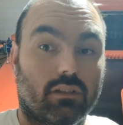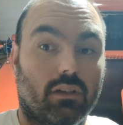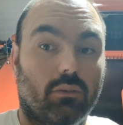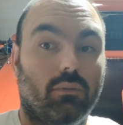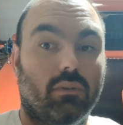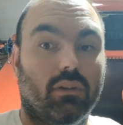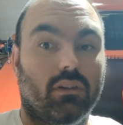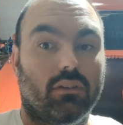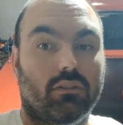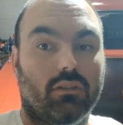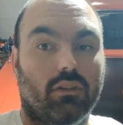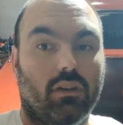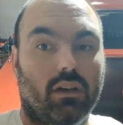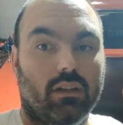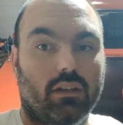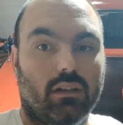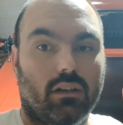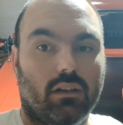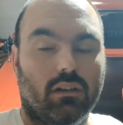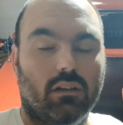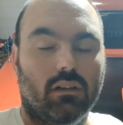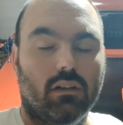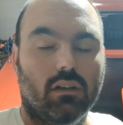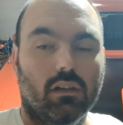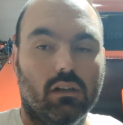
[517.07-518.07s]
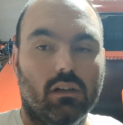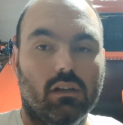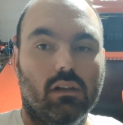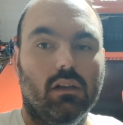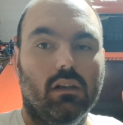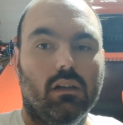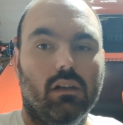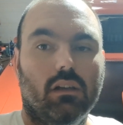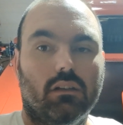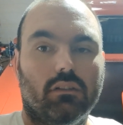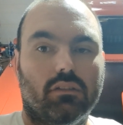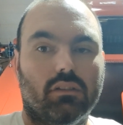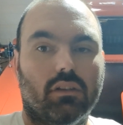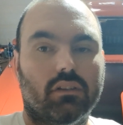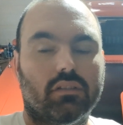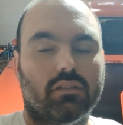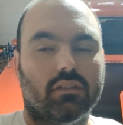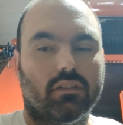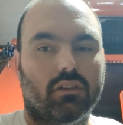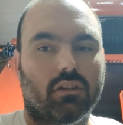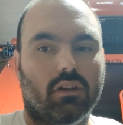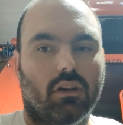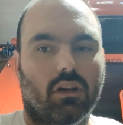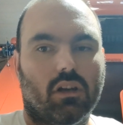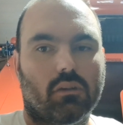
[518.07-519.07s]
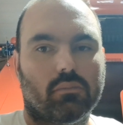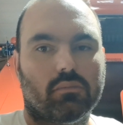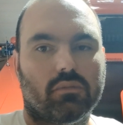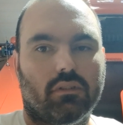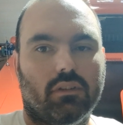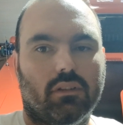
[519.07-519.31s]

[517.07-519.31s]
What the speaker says: I want to try to adjust the carbs